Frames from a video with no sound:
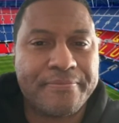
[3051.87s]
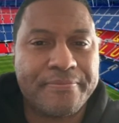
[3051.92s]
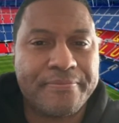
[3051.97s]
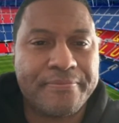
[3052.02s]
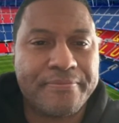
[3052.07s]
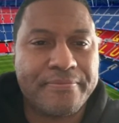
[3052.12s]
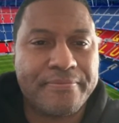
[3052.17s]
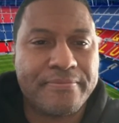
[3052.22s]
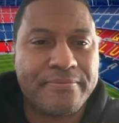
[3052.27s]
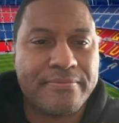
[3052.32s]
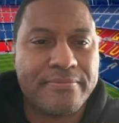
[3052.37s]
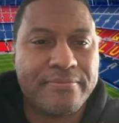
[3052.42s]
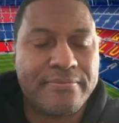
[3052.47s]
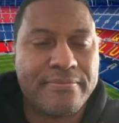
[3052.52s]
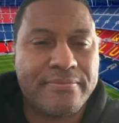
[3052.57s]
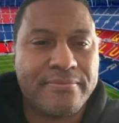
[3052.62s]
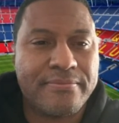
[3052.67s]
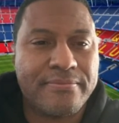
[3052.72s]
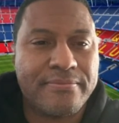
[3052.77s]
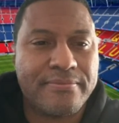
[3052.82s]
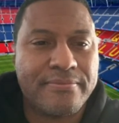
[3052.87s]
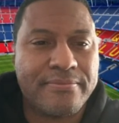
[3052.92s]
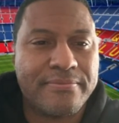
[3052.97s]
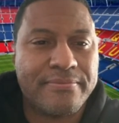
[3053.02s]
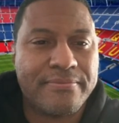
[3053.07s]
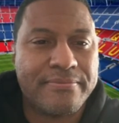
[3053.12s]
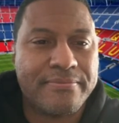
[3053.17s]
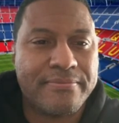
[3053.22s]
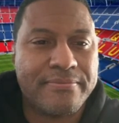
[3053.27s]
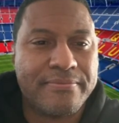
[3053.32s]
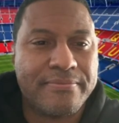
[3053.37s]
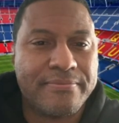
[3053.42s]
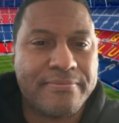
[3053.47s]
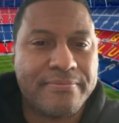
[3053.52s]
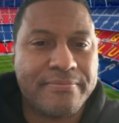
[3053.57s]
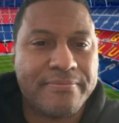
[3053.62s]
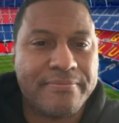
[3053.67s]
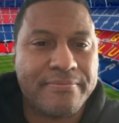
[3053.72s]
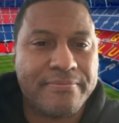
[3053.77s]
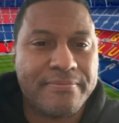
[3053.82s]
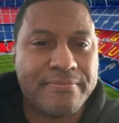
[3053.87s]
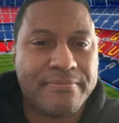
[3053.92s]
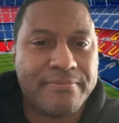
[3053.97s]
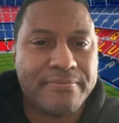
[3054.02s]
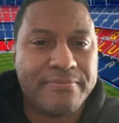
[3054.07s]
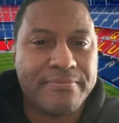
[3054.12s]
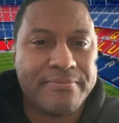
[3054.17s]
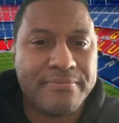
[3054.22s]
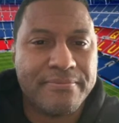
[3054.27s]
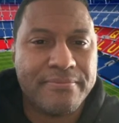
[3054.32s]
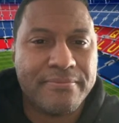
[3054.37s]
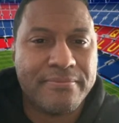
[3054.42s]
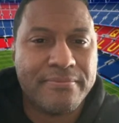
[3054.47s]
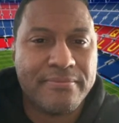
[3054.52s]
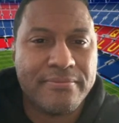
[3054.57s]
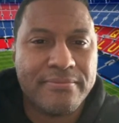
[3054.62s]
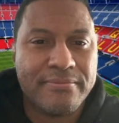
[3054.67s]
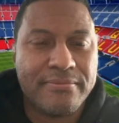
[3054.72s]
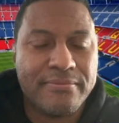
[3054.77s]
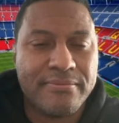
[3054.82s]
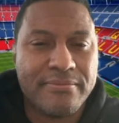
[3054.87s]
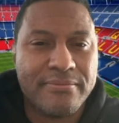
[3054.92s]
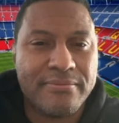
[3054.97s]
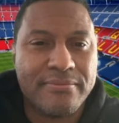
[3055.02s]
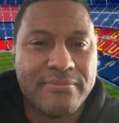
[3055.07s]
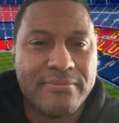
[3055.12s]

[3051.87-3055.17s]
The person shown says nothing.